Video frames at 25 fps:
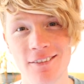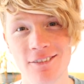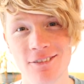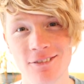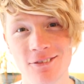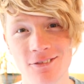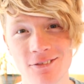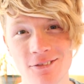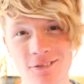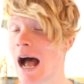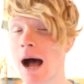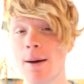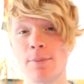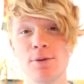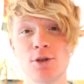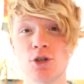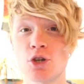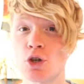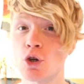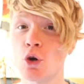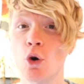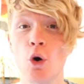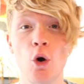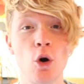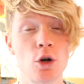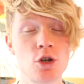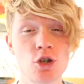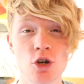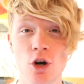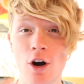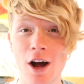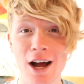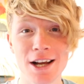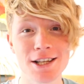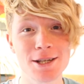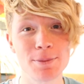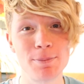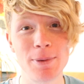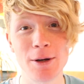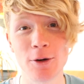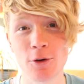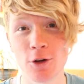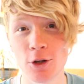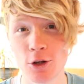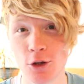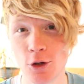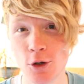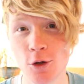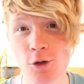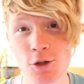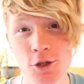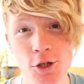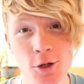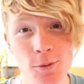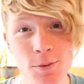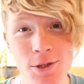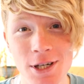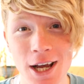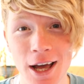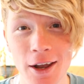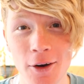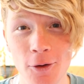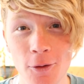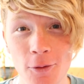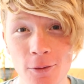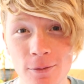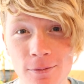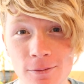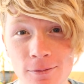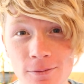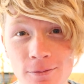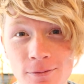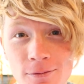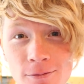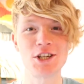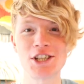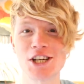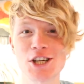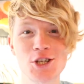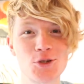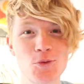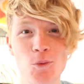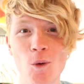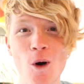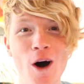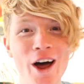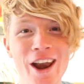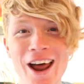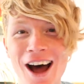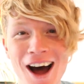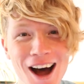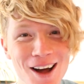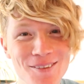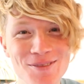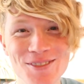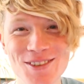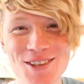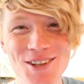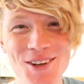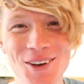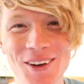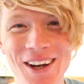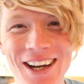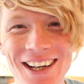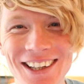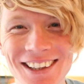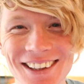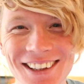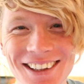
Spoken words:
Or perhaps you're trying to build a YouTube channel, which is what I'm doing.